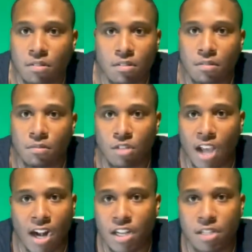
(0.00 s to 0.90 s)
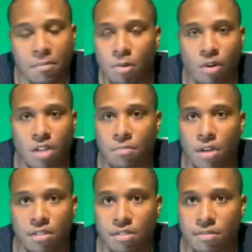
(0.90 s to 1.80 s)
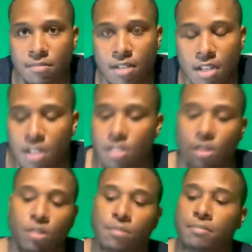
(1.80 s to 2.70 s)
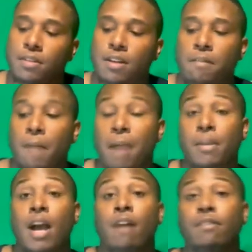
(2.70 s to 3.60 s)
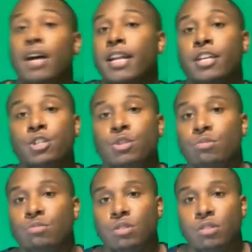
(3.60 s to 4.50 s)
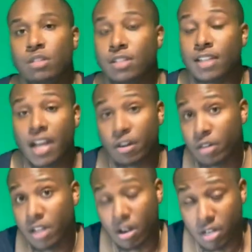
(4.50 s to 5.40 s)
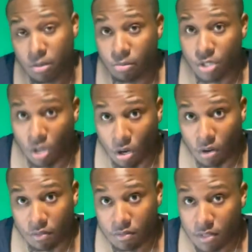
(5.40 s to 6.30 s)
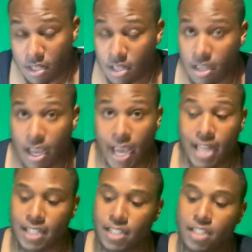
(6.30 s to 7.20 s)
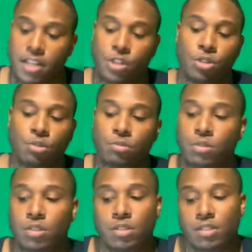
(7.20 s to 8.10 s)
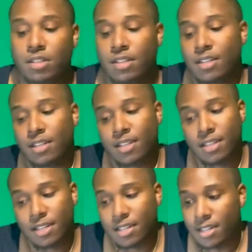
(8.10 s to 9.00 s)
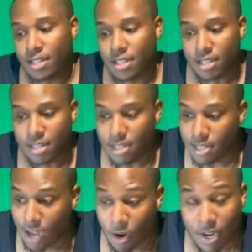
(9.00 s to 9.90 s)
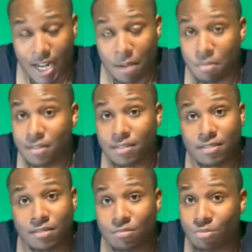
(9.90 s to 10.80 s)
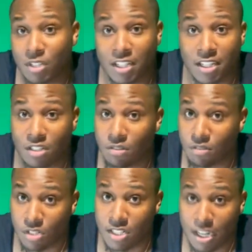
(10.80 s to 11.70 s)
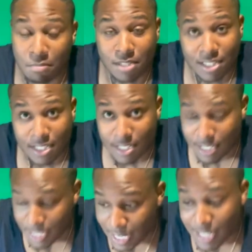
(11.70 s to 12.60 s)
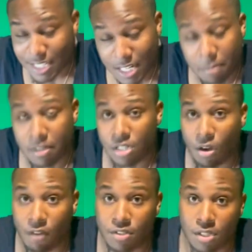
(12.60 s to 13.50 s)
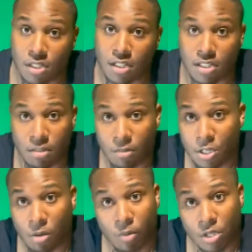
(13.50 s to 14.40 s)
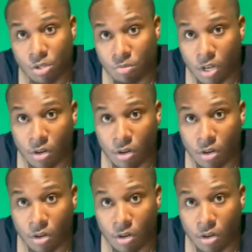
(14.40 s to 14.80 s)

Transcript: Giannis and Milwaukee Bucks. So Miami, y'all have a lot of issues. Yeah, y'all need to resolve, and these issues, y'all gotta really deep dig deep in this offseason and see what y'all want to do, y'all.